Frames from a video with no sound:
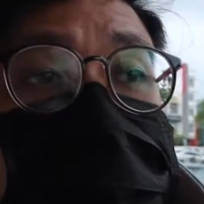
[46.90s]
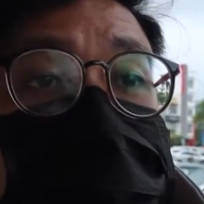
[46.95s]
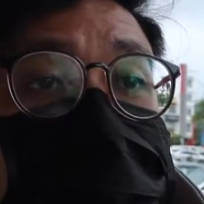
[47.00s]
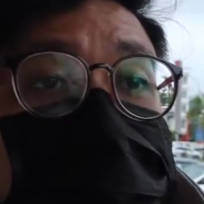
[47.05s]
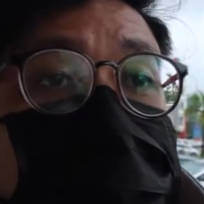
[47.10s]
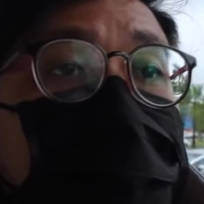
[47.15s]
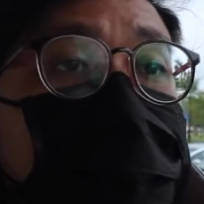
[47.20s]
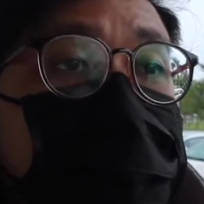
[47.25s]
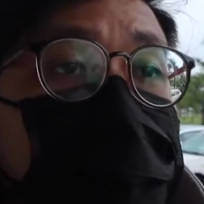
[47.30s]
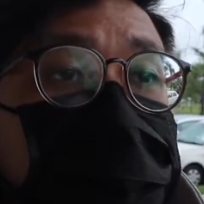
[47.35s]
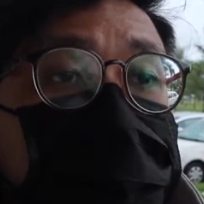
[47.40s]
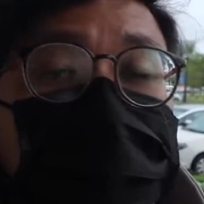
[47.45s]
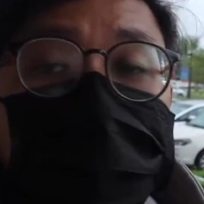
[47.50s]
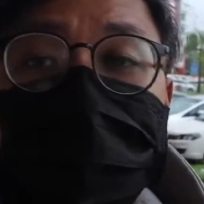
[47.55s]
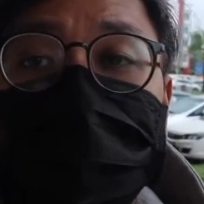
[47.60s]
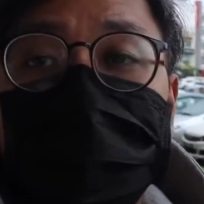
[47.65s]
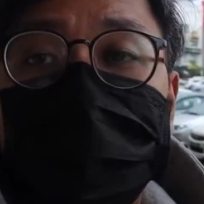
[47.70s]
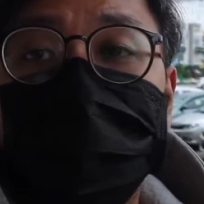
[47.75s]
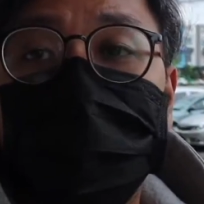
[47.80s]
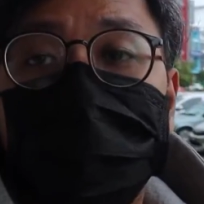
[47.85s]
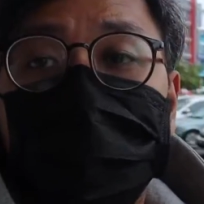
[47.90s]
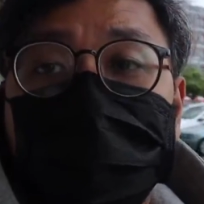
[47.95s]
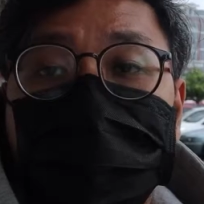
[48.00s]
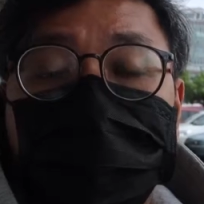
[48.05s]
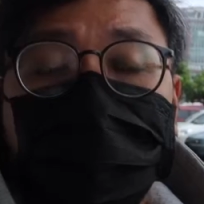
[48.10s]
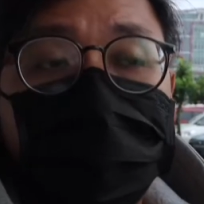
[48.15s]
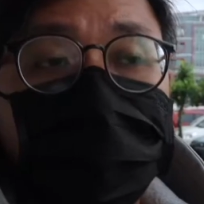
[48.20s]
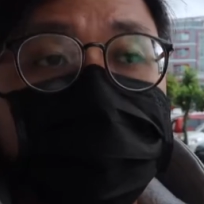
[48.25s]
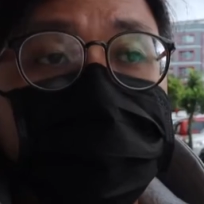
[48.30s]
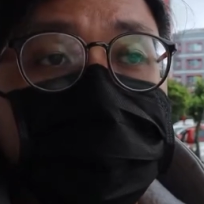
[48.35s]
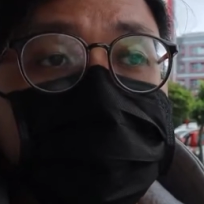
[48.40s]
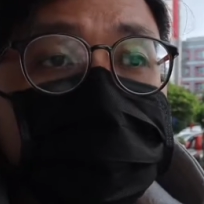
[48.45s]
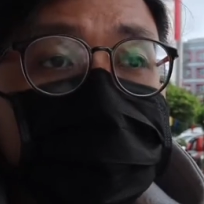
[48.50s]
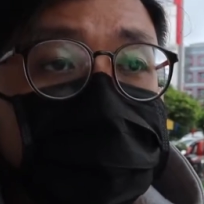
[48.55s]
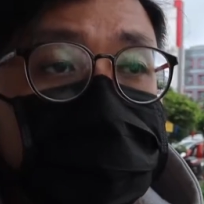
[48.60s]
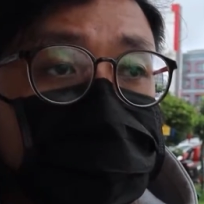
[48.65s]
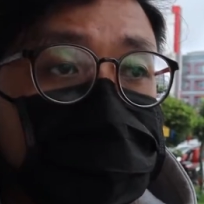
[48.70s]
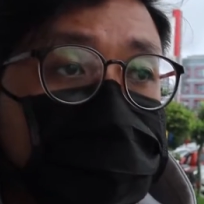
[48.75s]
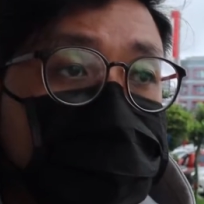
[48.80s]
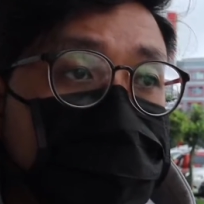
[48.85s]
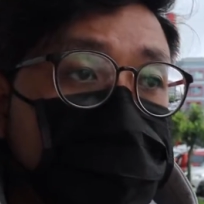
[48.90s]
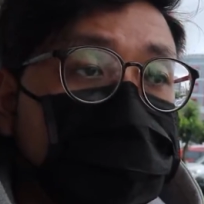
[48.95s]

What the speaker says: to be at this part of Subang.